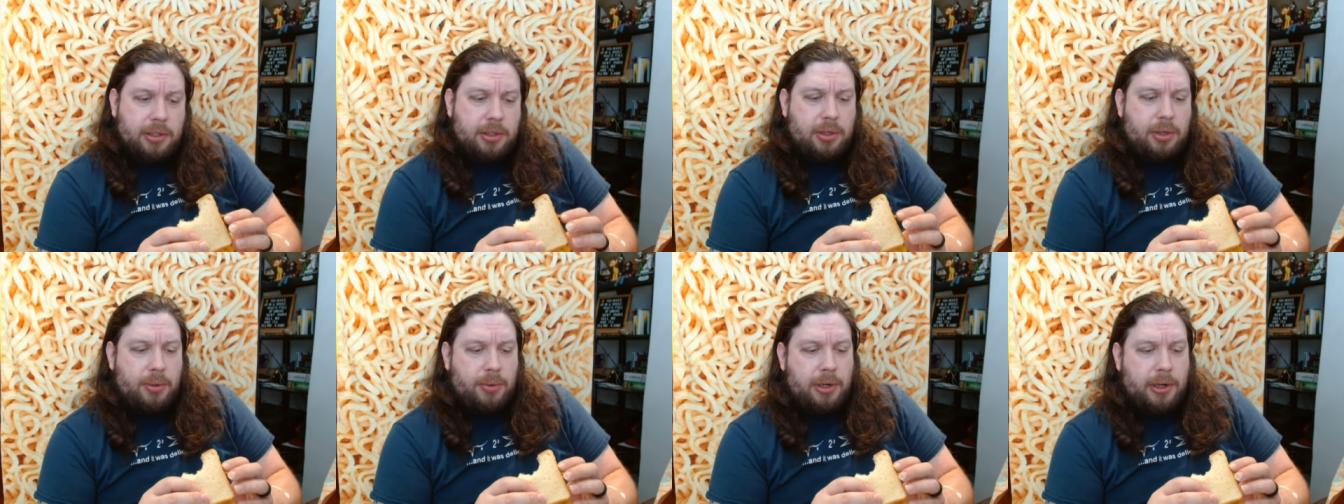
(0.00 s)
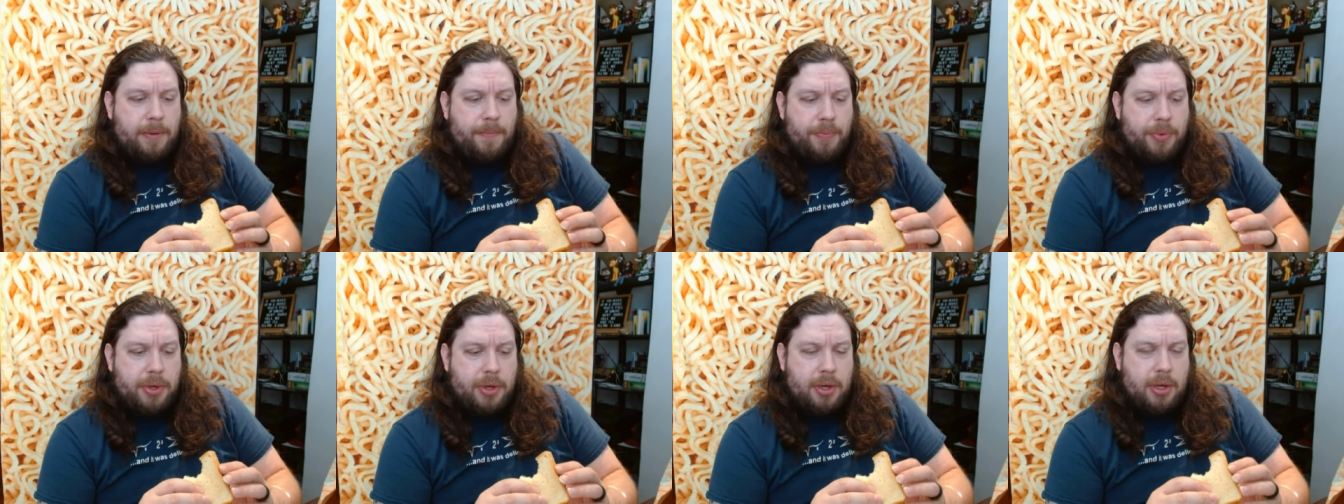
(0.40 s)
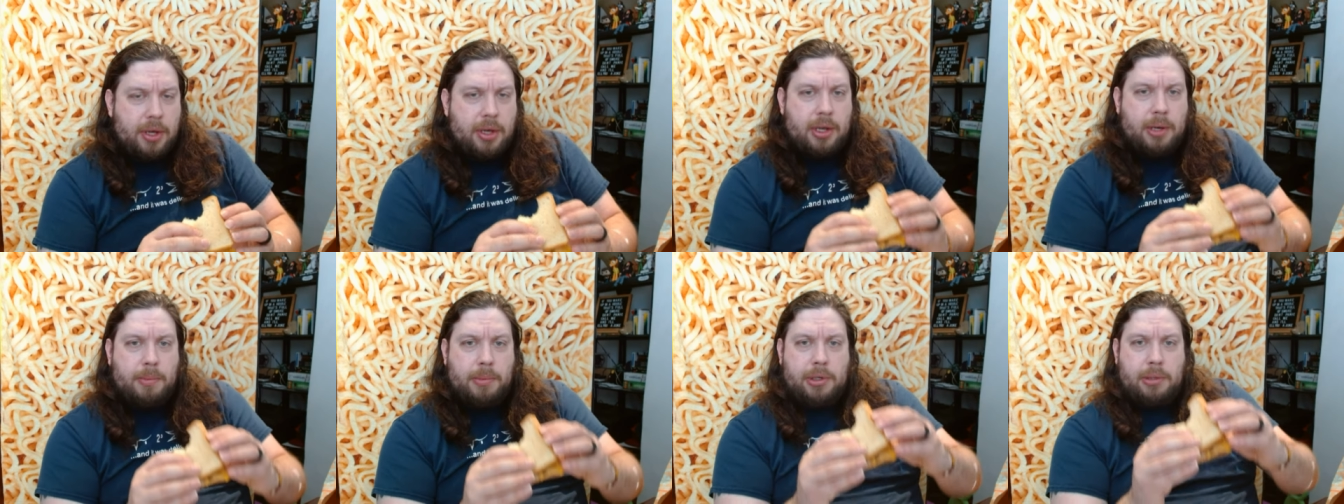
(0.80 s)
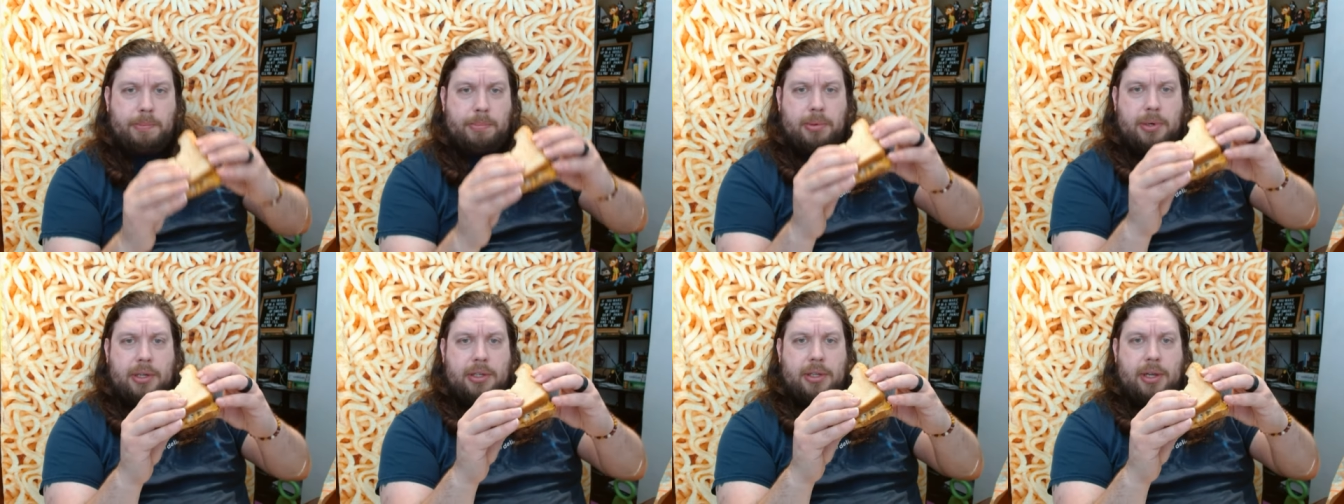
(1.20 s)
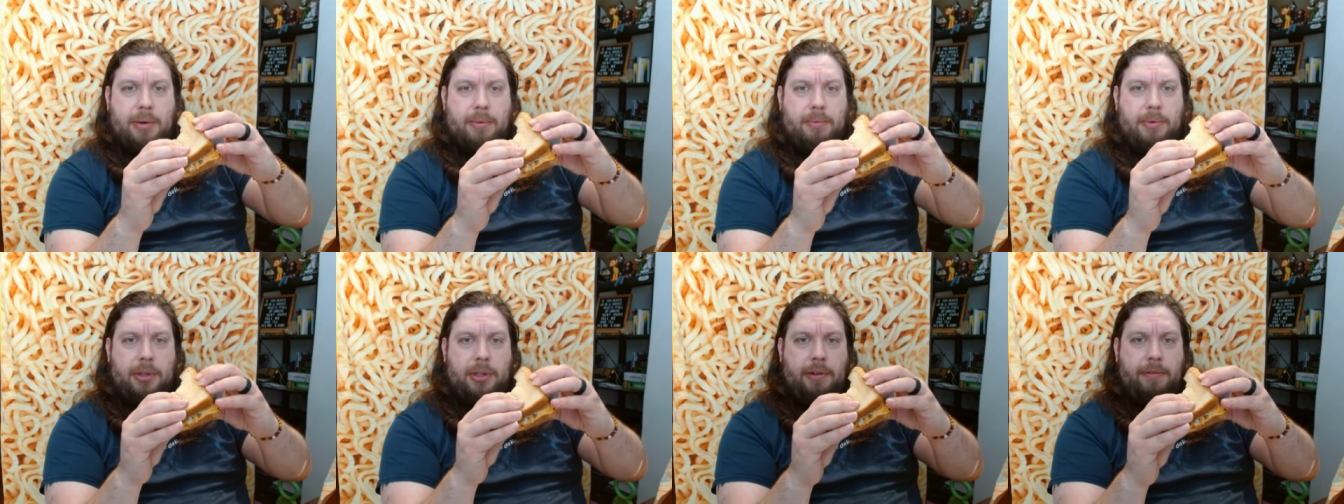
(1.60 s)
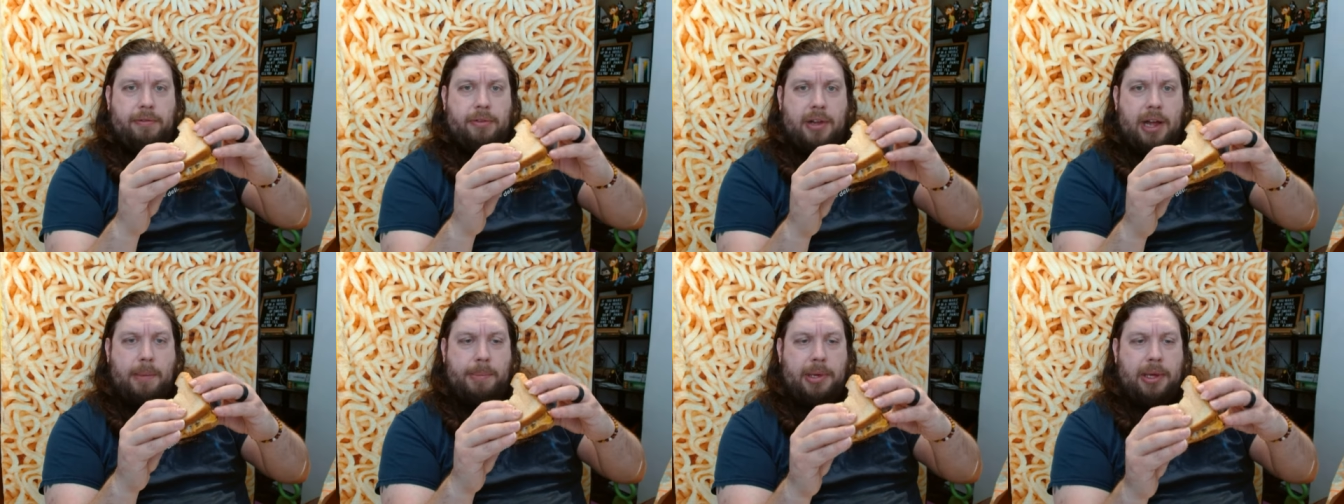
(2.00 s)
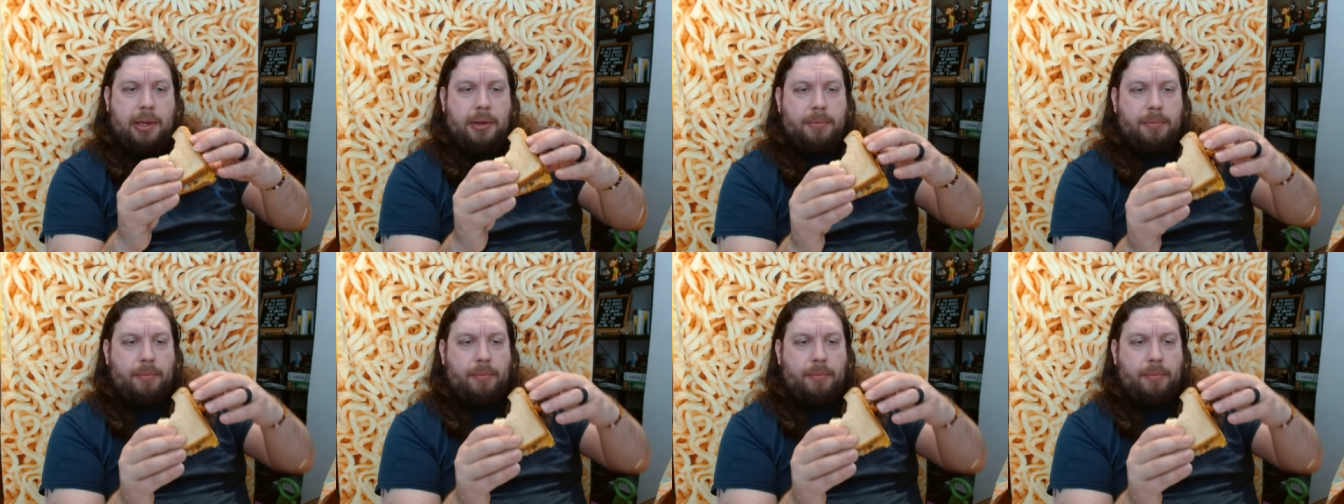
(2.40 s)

to it. This bread is like really floppy.